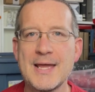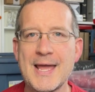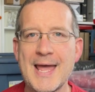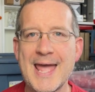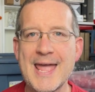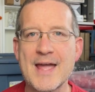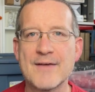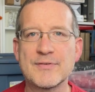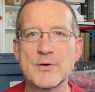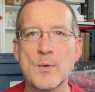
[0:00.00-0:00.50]

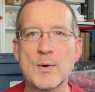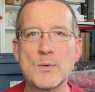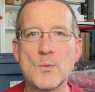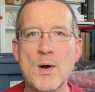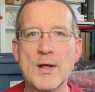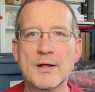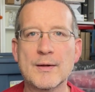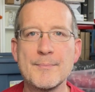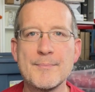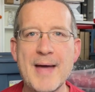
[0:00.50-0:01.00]
Hey everyone,
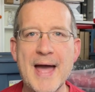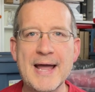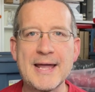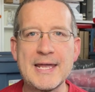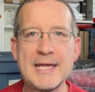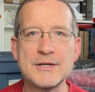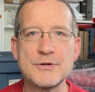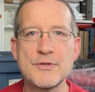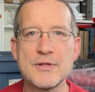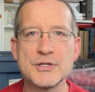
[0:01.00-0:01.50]
welcome back
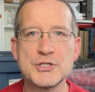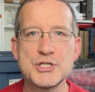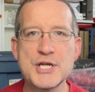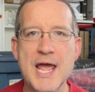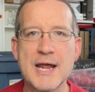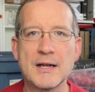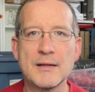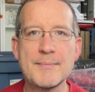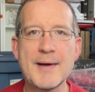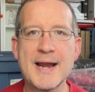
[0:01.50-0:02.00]
into the
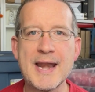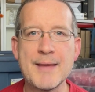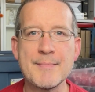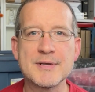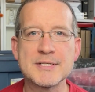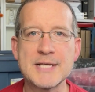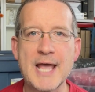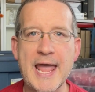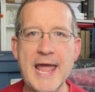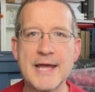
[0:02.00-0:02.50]
channel. My name
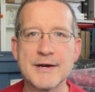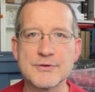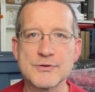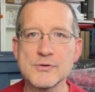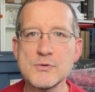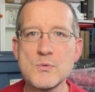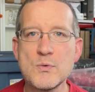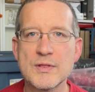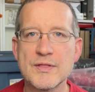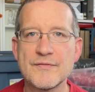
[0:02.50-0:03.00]
is
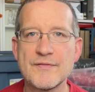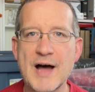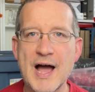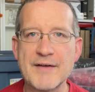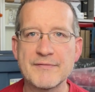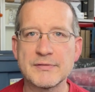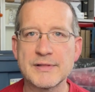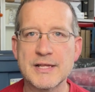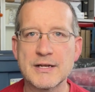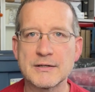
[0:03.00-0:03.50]
Andrew with
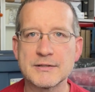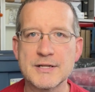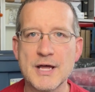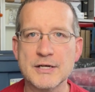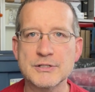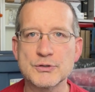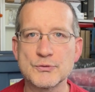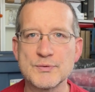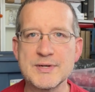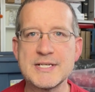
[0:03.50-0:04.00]
5 Little
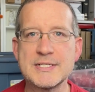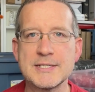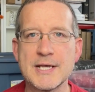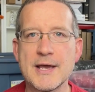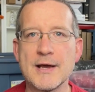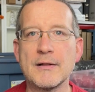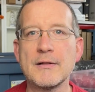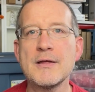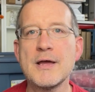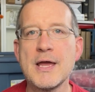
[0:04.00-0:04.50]
Ducks
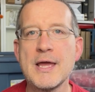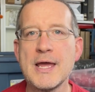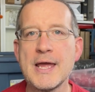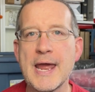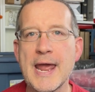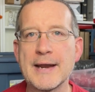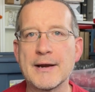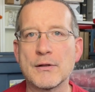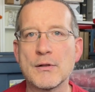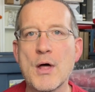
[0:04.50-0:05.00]
Resale,
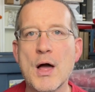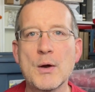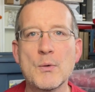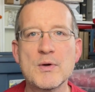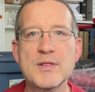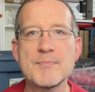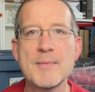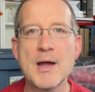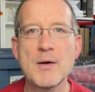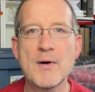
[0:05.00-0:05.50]
and along
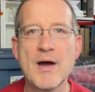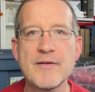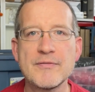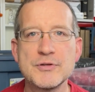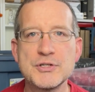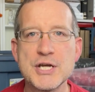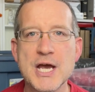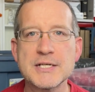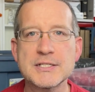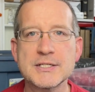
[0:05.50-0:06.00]
with my wife
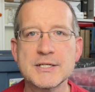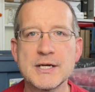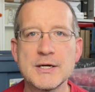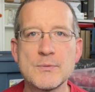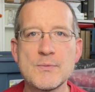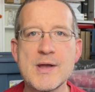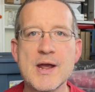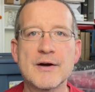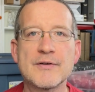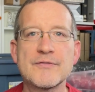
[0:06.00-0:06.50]
Jessica,
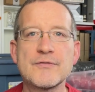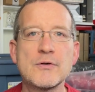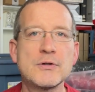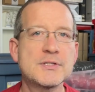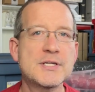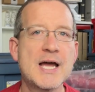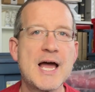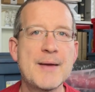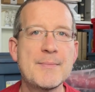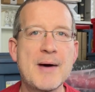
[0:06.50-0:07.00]
we are
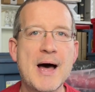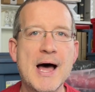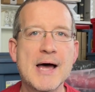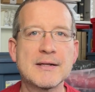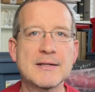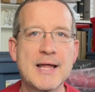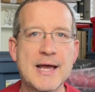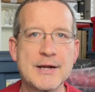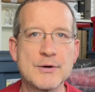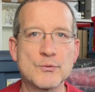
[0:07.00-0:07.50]
full-time
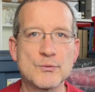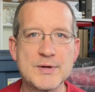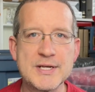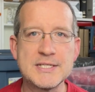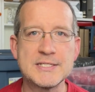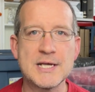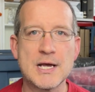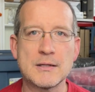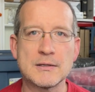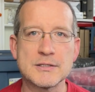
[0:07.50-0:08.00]
online
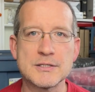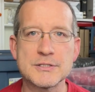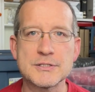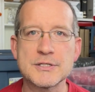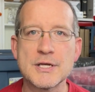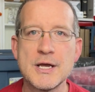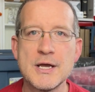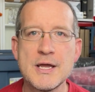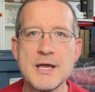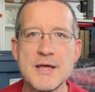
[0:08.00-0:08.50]

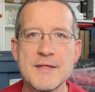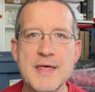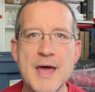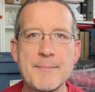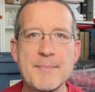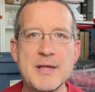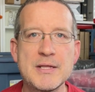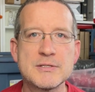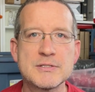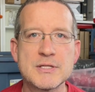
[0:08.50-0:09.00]
resellers.
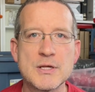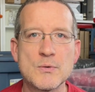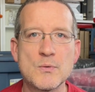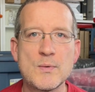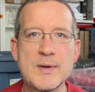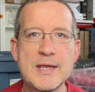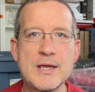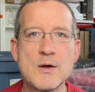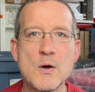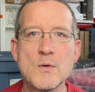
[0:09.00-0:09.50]
That means that
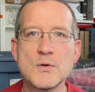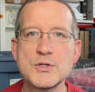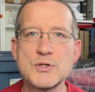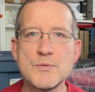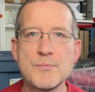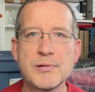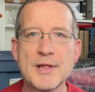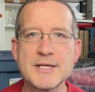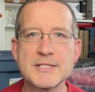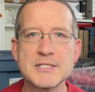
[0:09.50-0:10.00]
we go
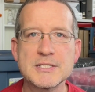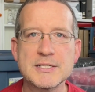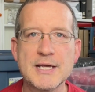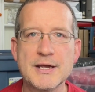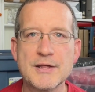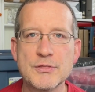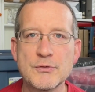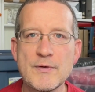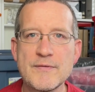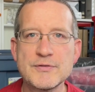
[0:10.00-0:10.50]
to places
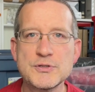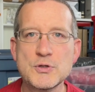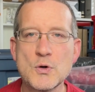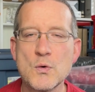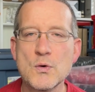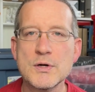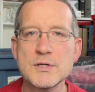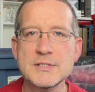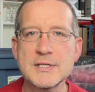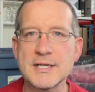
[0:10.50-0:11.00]
like thrift
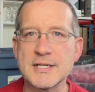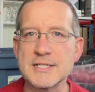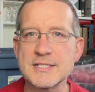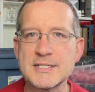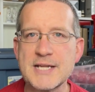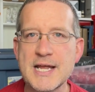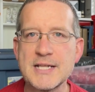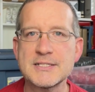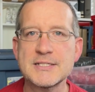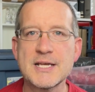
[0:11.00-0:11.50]
stores and
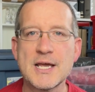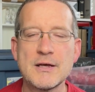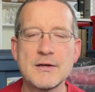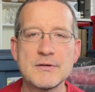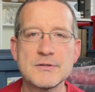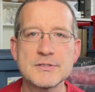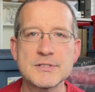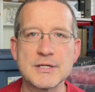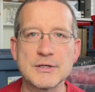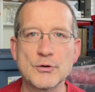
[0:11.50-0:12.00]
estate
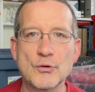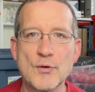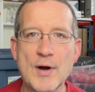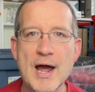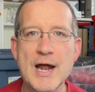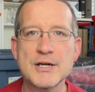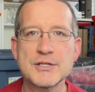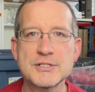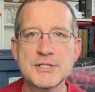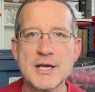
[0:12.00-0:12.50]
sales and
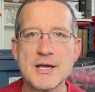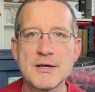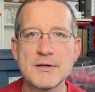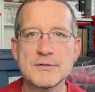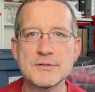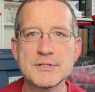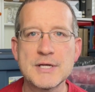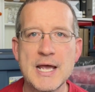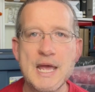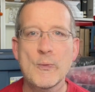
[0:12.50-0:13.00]
garage
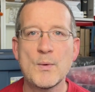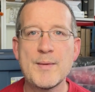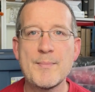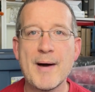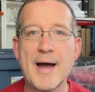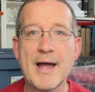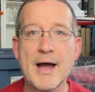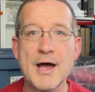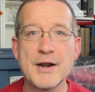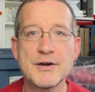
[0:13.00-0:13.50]
sales. We
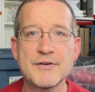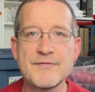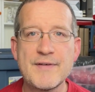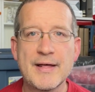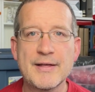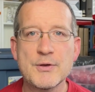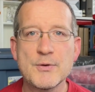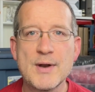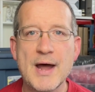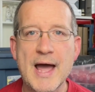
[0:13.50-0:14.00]
buy
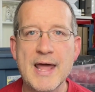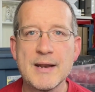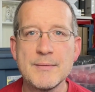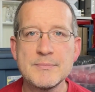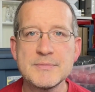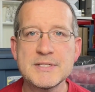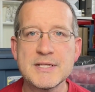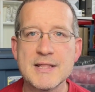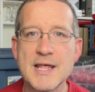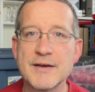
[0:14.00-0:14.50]
undervalued
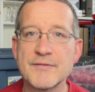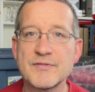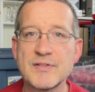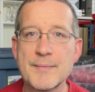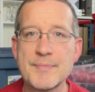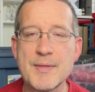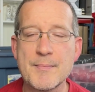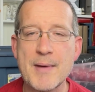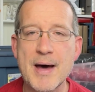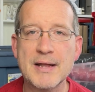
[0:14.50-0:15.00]
items and then
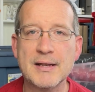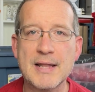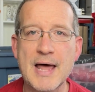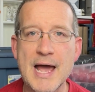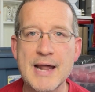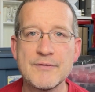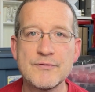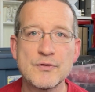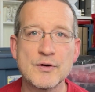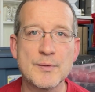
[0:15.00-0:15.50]
flip them
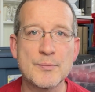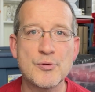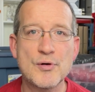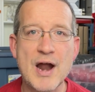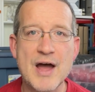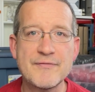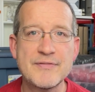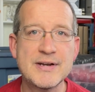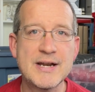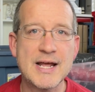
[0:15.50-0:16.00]
online for a
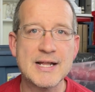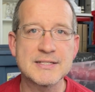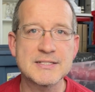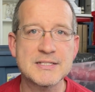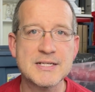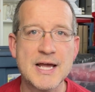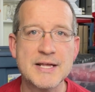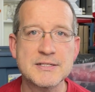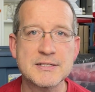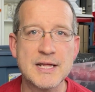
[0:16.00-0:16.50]
profit on
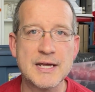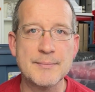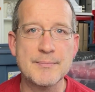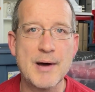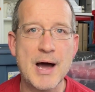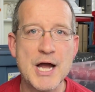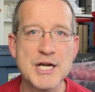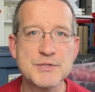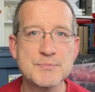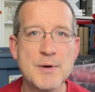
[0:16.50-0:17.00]
sites like
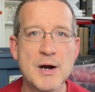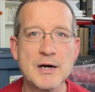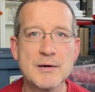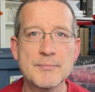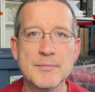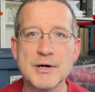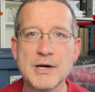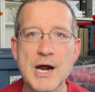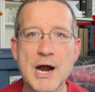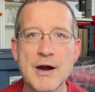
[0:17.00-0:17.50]
Poshmark,
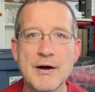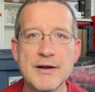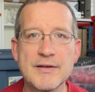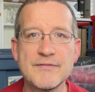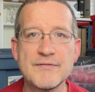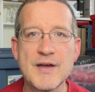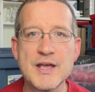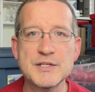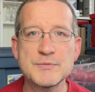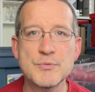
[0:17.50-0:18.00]
Mercari,
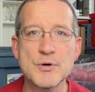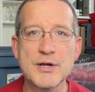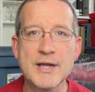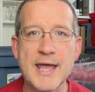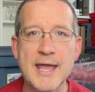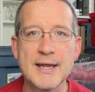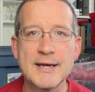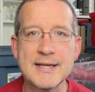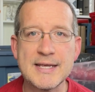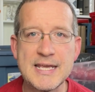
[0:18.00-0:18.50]

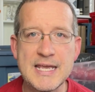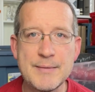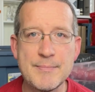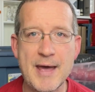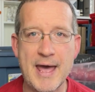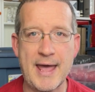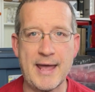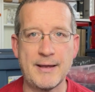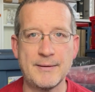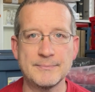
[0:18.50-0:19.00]
Facebook, and
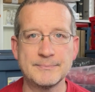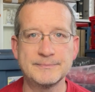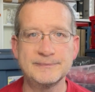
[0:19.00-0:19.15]
eBay.